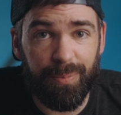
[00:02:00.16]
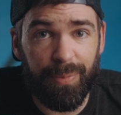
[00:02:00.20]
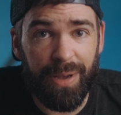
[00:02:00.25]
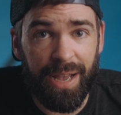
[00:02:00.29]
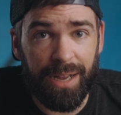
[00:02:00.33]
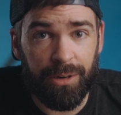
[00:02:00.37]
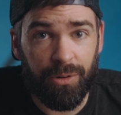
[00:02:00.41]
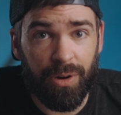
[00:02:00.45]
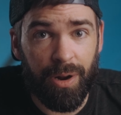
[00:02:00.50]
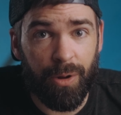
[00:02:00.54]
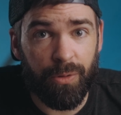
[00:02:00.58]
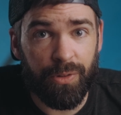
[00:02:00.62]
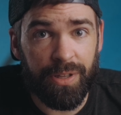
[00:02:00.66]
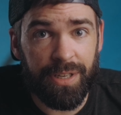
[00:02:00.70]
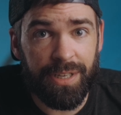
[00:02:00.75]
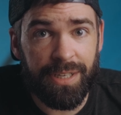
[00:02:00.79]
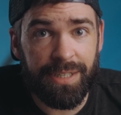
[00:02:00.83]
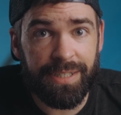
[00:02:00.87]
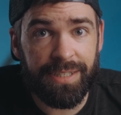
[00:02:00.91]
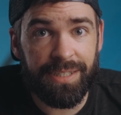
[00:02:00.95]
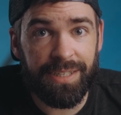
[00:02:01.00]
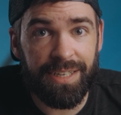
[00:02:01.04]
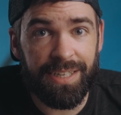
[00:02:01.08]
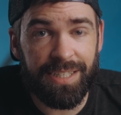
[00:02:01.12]
background
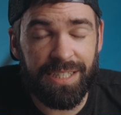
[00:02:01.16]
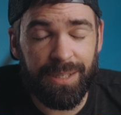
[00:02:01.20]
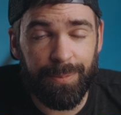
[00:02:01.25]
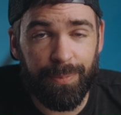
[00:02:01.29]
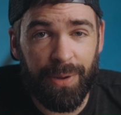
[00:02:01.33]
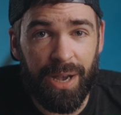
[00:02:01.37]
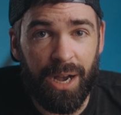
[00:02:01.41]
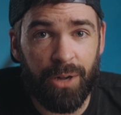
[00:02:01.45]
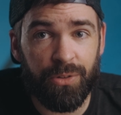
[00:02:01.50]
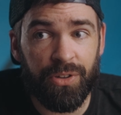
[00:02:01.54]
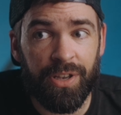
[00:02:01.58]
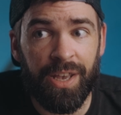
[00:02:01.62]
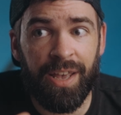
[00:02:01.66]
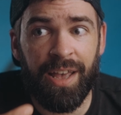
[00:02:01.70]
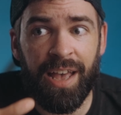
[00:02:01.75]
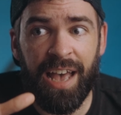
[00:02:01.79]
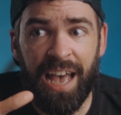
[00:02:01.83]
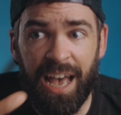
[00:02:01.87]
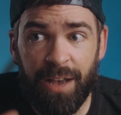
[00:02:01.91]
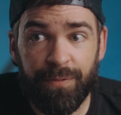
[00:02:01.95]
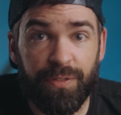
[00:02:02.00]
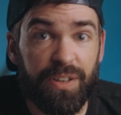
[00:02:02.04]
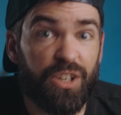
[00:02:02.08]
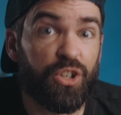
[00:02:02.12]
is, it's about
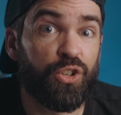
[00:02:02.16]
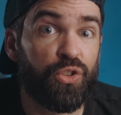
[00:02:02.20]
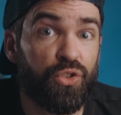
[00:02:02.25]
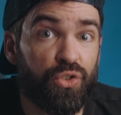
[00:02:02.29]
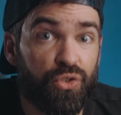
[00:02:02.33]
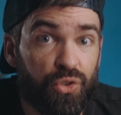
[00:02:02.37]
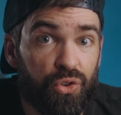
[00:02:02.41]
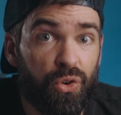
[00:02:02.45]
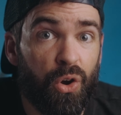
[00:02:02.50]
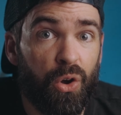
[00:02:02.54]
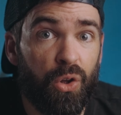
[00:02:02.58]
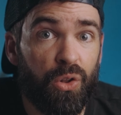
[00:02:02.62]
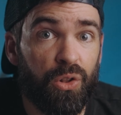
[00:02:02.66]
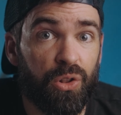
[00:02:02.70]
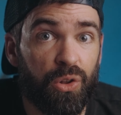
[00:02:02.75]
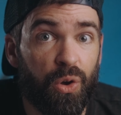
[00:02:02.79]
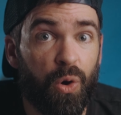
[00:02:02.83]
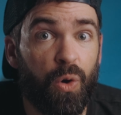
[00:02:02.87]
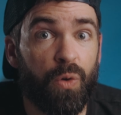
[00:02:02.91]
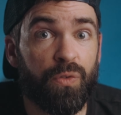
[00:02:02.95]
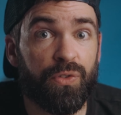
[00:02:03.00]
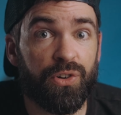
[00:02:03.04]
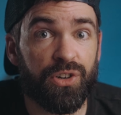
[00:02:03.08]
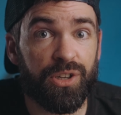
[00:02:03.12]
having control
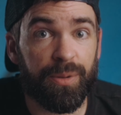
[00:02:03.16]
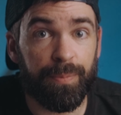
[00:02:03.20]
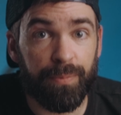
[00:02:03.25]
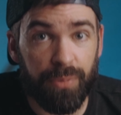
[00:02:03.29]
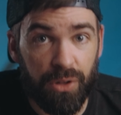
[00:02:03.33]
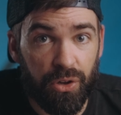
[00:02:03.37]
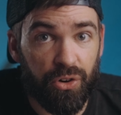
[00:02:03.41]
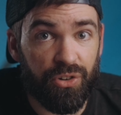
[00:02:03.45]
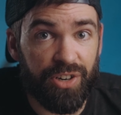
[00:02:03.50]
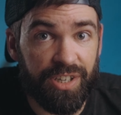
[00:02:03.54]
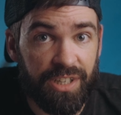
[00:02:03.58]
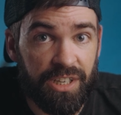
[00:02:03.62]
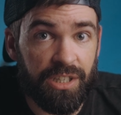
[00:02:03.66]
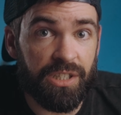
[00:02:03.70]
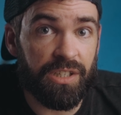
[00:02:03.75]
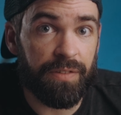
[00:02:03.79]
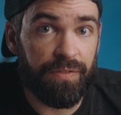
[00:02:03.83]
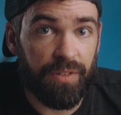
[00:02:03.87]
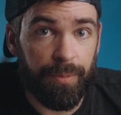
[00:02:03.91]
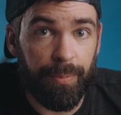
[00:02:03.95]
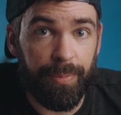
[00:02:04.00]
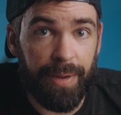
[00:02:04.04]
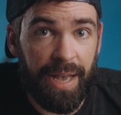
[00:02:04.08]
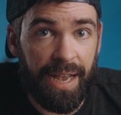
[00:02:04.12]
over the blurriness of
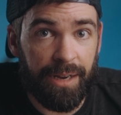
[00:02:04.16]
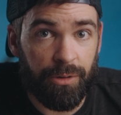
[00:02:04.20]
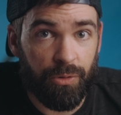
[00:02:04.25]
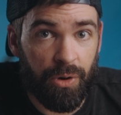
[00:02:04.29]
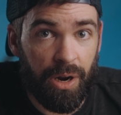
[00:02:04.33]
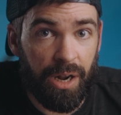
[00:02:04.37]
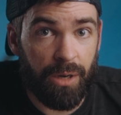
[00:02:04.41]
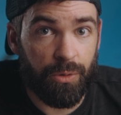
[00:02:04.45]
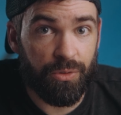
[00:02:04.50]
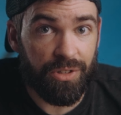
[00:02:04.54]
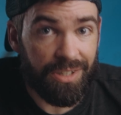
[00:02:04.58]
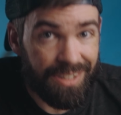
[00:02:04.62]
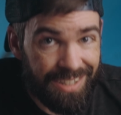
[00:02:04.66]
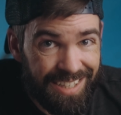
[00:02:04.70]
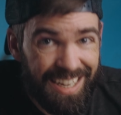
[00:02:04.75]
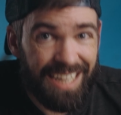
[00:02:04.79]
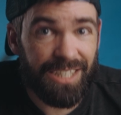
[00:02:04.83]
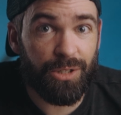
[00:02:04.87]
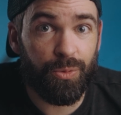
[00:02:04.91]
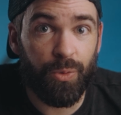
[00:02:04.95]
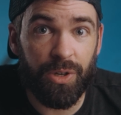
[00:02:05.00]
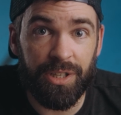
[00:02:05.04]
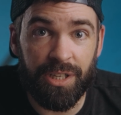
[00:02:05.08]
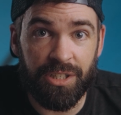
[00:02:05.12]
the background.
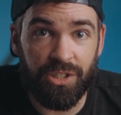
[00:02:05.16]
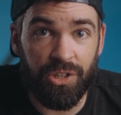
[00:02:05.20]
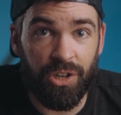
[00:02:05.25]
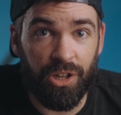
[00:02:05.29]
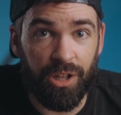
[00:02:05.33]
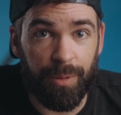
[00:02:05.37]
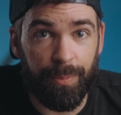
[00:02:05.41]
That's what it's all